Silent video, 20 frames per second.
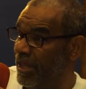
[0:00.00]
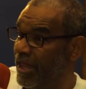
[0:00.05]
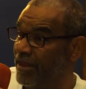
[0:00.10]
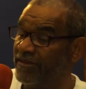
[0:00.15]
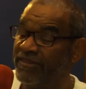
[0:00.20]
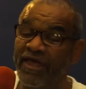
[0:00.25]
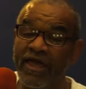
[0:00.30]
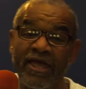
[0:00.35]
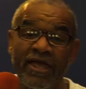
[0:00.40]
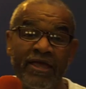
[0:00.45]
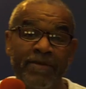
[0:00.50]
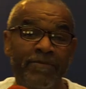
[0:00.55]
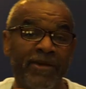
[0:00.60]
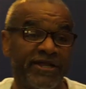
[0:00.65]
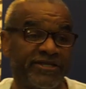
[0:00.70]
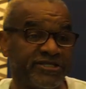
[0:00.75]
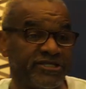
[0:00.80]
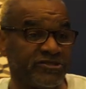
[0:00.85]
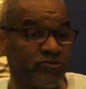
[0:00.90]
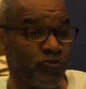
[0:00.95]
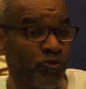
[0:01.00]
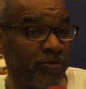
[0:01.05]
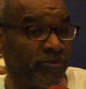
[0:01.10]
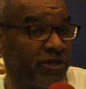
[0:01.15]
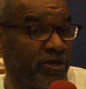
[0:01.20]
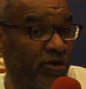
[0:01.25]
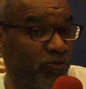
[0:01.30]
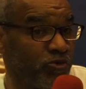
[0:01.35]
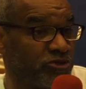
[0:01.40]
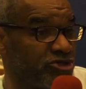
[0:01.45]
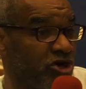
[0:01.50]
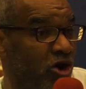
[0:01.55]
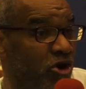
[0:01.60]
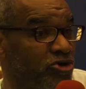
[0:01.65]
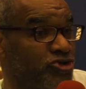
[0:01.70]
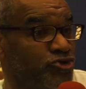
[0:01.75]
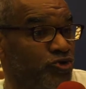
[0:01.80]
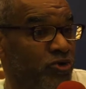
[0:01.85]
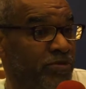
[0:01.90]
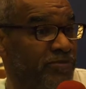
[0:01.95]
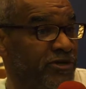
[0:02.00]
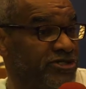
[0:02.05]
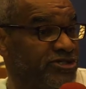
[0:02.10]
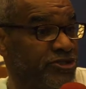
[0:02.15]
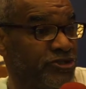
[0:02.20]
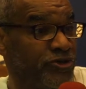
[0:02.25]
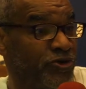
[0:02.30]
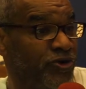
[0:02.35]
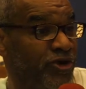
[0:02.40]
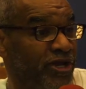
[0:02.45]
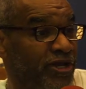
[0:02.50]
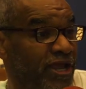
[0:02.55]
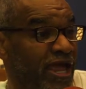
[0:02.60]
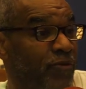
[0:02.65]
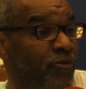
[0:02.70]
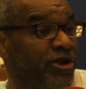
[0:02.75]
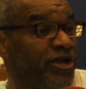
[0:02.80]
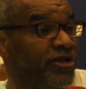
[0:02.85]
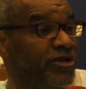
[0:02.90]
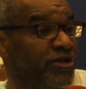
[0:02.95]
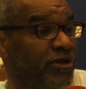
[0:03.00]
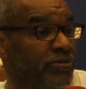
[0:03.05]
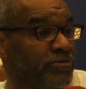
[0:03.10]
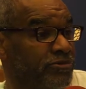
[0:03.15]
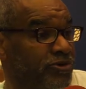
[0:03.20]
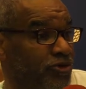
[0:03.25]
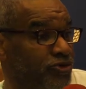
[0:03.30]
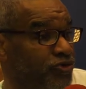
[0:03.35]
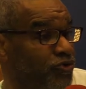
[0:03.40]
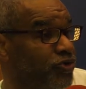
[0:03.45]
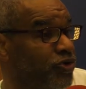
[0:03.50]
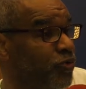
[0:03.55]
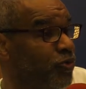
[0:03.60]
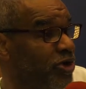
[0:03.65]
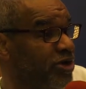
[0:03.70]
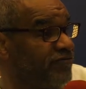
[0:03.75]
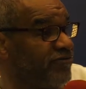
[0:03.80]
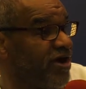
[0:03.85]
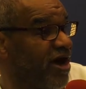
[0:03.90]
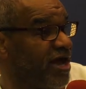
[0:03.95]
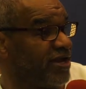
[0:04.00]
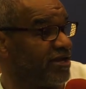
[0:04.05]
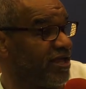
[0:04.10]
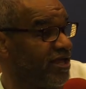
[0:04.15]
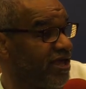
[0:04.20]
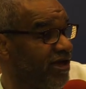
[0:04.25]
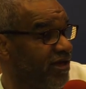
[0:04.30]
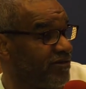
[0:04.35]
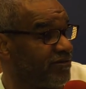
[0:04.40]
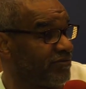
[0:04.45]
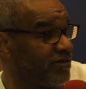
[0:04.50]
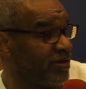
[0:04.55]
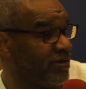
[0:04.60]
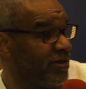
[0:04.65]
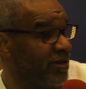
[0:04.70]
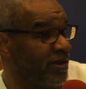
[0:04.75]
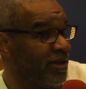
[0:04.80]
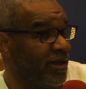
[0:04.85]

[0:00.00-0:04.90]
And there he met this woman that was also a missionary, and they wanted to, to, do the will of God together,